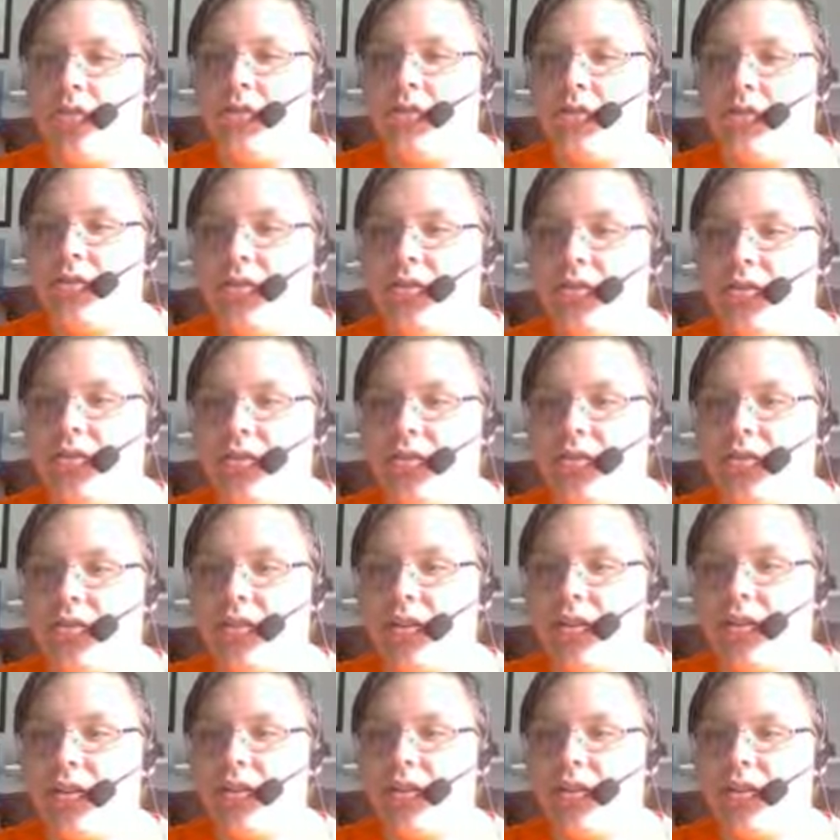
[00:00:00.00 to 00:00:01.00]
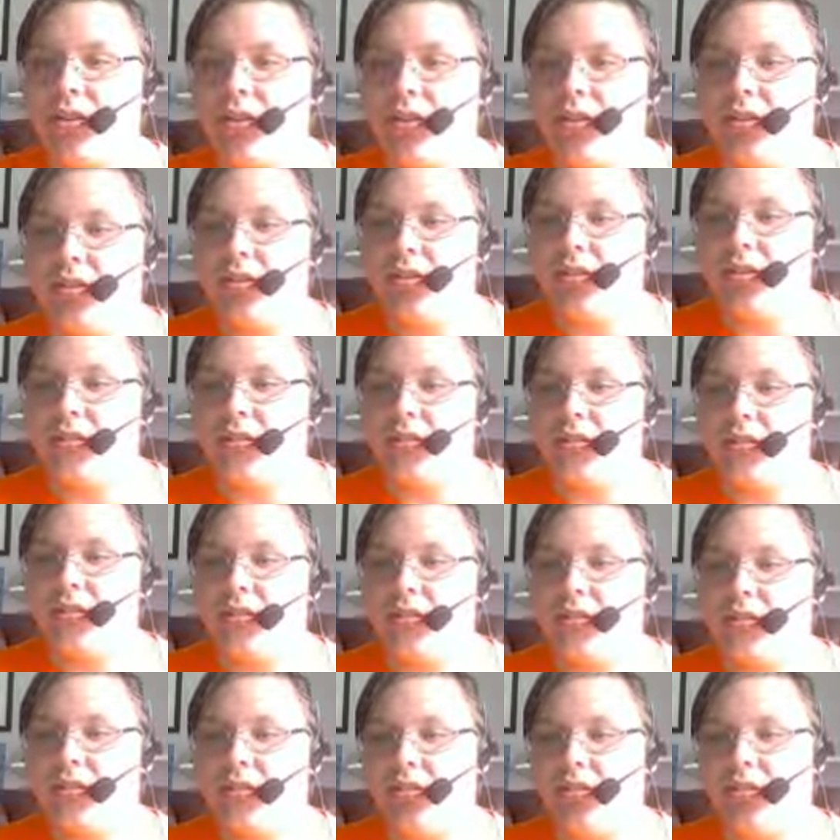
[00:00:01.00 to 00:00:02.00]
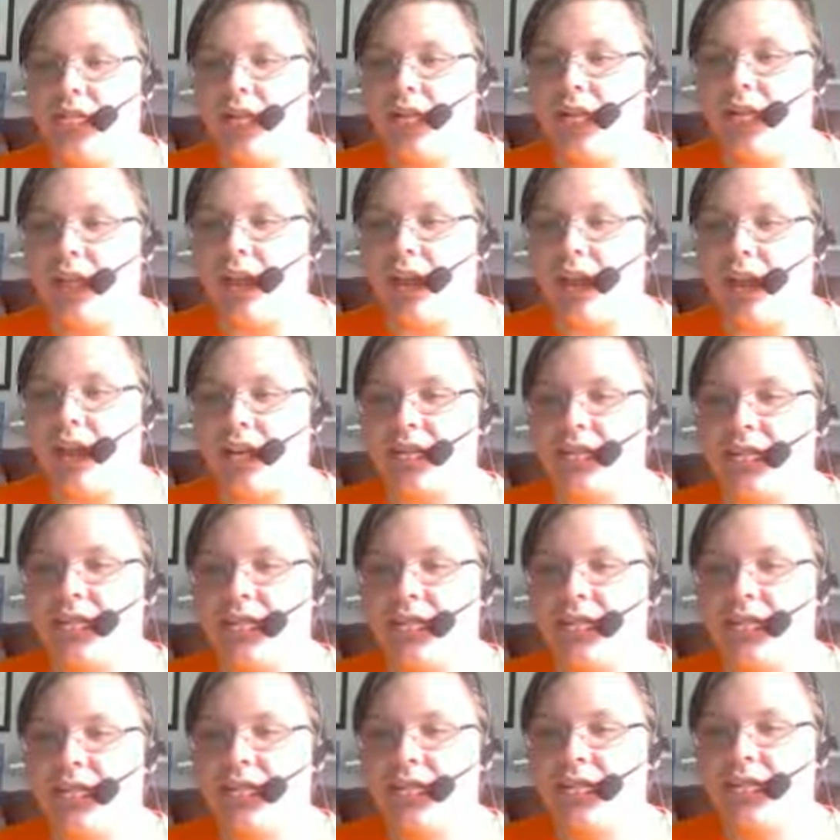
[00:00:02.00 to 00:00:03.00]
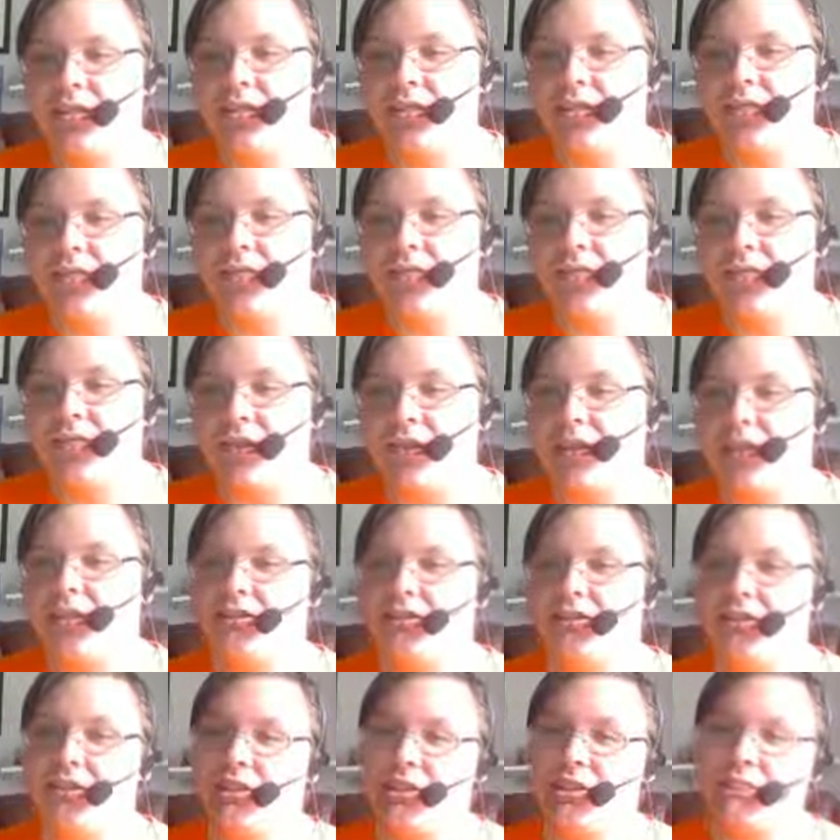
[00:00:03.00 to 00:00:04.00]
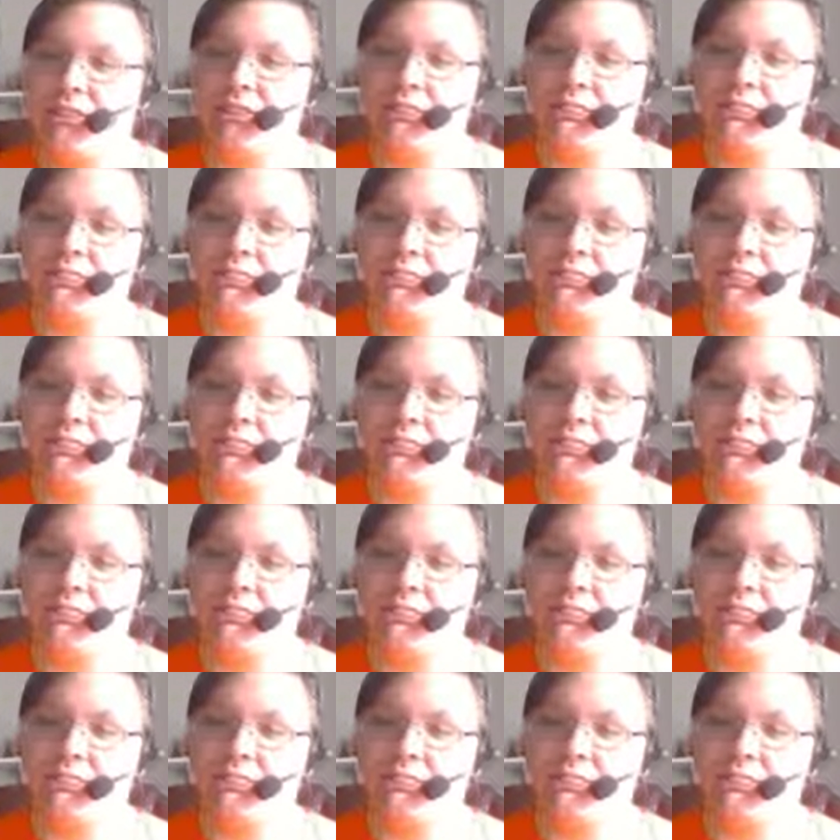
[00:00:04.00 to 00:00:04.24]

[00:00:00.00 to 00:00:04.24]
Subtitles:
sir, you didn't ask. Nice try.